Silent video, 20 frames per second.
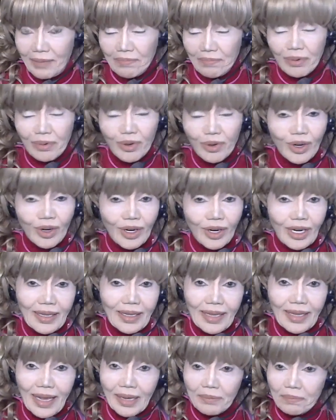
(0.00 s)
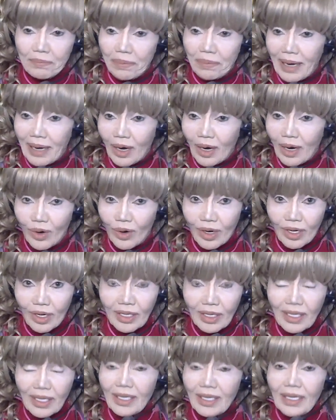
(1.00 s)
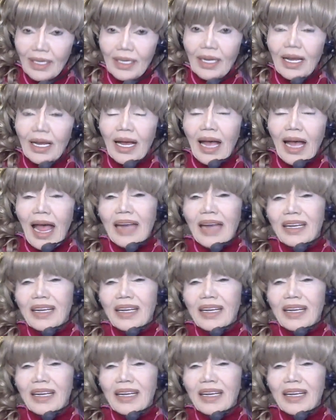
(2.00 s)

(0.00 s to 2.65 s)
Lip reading: boy, that power. And it's